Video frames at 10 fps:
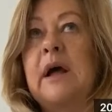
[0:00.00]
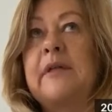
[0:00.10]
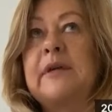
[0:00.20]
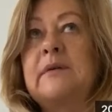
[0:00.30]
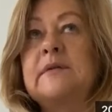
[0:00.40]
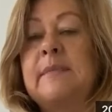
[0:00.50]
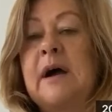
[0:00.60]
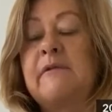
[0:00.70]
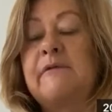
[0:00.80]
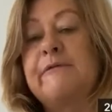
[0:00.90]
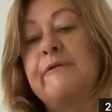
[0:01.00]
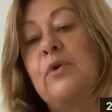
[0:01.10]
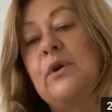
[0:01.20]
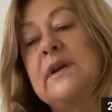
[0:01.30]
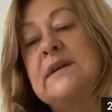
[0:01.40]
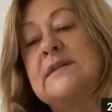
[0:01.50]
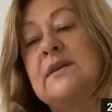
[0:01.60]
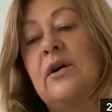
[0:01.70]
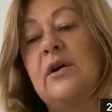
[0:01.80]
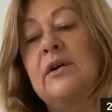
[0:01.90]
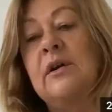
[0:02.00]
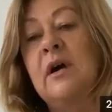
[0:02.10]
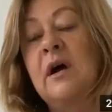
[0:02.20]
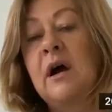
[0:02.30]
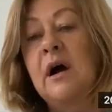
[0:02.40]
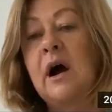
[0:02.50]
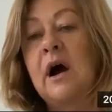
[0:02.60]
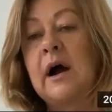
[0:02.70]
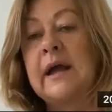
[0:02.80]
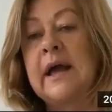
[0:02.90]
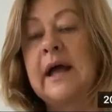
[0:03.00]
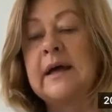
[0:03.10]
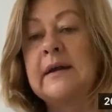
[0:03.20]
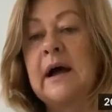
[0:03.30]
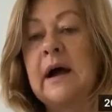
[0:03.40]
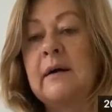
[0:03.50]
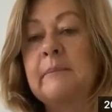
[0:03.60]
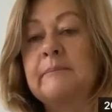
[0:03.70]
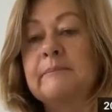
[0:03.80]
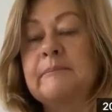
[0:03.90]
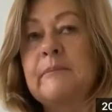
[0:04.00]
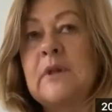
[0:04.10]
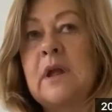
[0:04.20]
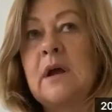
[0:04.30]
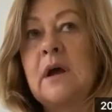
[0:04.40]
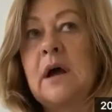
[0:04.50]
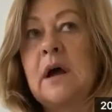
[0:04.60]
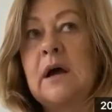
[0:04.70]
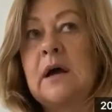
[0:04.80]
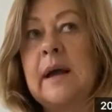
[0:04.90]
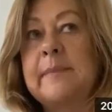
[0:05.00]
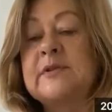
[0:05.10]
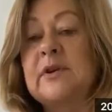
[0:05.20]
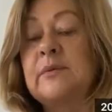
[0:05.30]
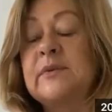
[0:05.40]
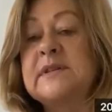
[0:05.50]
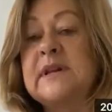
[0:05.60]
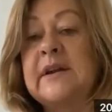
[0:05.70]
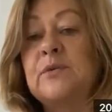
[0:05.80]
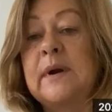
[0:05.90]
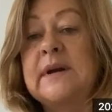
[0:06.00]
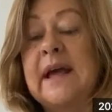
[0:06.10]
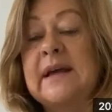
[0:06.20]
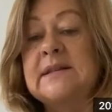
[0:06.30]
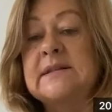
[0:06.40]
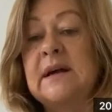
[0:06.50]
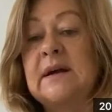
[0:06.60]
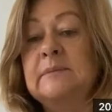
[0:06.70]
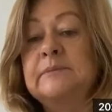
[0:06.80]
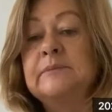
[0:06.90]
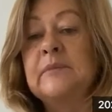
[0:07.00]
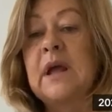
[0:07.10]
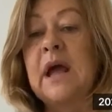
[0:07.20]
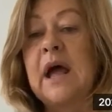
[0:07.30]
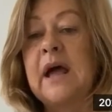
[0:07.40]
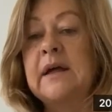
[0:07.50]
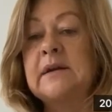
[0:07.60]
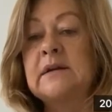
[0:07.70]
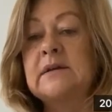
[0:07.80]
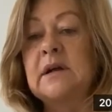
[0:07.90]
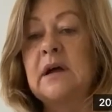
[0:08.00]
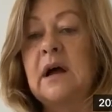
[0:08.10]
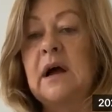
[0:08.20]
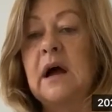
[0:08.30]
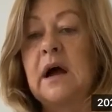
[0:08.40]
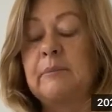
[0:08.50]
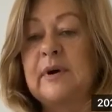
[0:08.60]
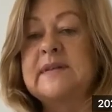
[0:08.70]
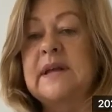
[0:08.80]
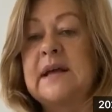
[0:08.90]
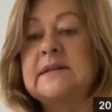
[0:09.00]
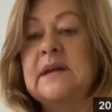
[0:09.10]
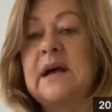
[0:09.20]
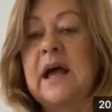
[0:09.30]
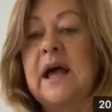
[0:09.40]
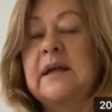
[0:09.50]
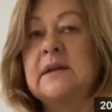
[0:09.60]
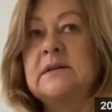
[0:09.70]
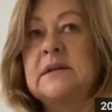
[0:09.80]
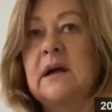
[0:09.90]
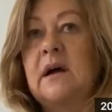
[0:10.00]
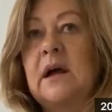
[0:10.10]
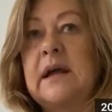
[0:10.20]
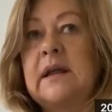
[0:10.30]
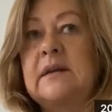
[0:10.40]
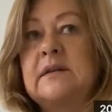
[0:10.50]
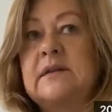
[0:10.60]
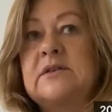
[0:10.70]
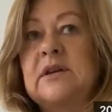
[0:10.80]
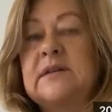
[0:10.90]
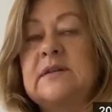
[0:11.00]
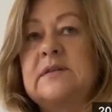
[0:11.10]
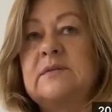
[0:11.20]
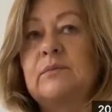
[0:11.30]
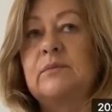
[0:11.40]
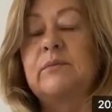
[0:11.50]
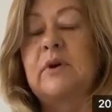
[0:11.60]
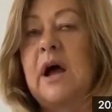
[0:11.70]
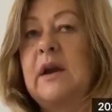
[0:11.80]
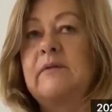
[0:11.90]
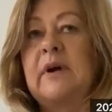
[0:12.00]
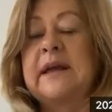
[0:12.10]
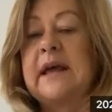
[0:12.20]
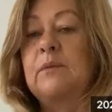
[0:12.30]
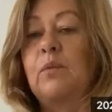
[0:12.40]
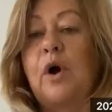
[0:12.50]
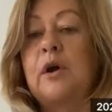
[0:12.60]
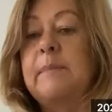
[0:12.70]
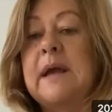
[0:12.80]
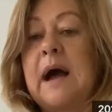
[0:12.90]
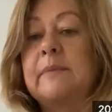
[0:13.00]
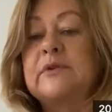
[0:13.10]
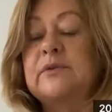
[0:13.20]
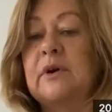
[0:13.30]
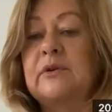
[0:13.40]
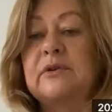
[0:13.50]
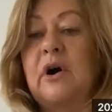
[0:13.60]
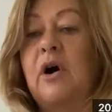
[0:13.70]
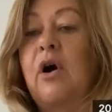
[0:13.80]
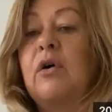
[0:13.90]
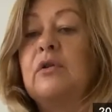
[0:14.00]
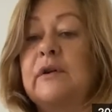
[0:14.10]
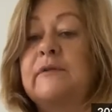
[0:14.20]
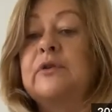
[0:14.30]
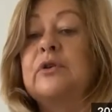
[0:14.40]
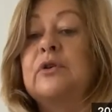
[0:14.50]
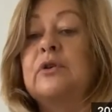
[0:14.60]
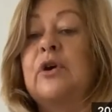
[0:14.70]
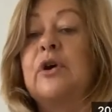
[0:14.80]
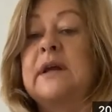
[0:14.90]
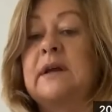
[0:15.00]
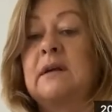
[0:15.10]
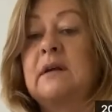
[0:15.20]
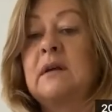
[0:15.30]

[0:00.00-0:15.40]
I think it was about 4 years ago, I had an episode with stage 1 cancer and breast cancer. And it just kind of, again, woke me up to a whole lot of new learning.